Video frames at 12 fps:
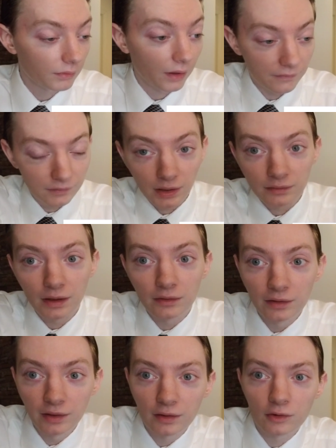I've, now
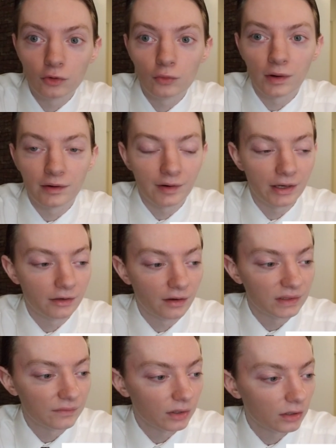this is a new one right here. I've
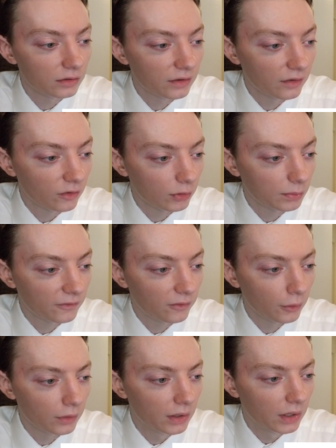never heard this one
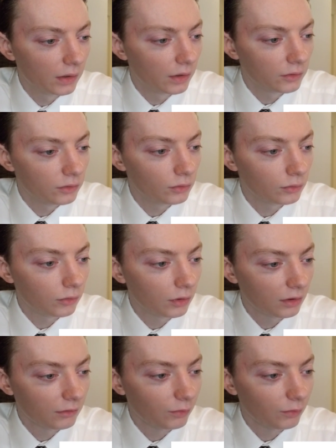before. You look